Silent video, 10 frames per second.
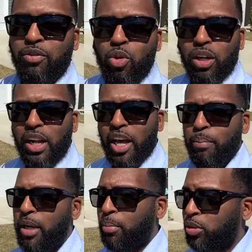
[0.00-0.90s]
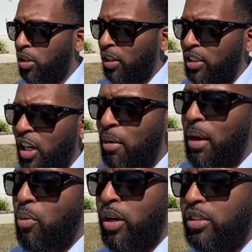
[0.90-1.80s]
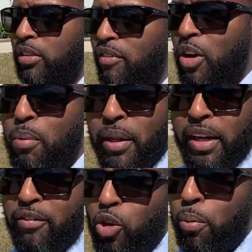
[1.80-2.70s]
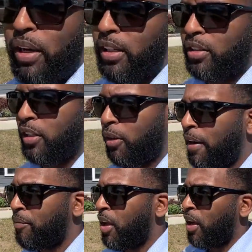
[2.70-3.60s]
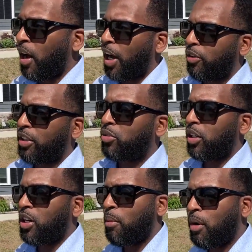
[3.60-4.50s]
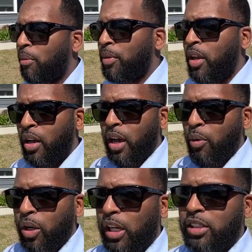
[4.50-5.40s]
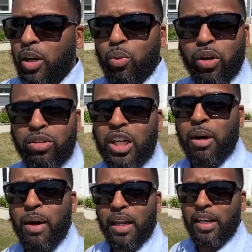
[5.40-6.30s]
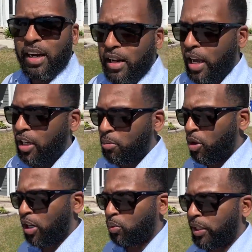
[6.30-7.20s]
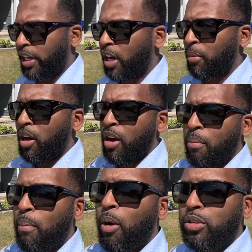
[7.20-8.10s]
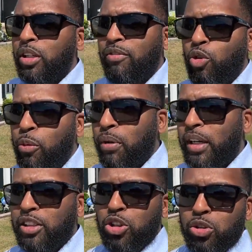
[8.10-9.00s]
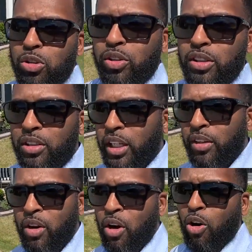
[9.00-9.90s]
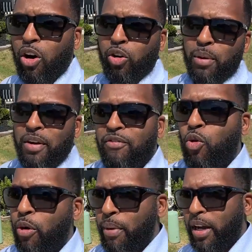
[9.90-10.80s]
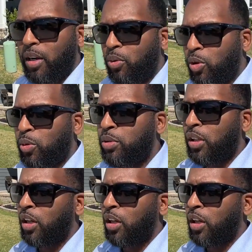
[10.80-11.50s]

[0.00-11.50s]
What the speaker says: for a lot of people. So let's talk about what is the floor plans here, right? I know that's going to come up, and like I said, we're going to talk about a lot of that in the market recap, but most of the floor plans that you're going to see are going to be 4 bedrooms,